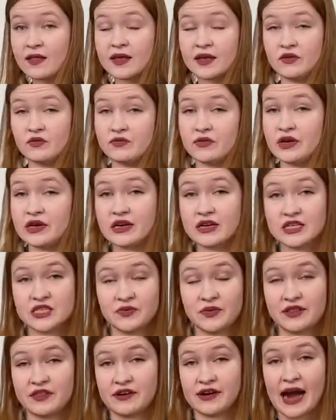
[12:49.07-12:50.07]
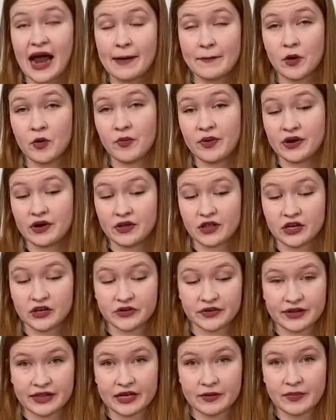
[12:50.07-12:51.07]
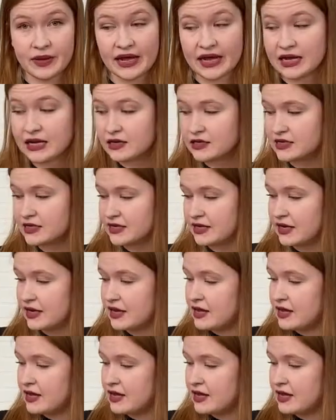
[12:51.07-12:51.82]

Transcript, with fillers: it works with our Apple Barrel acrylic paint.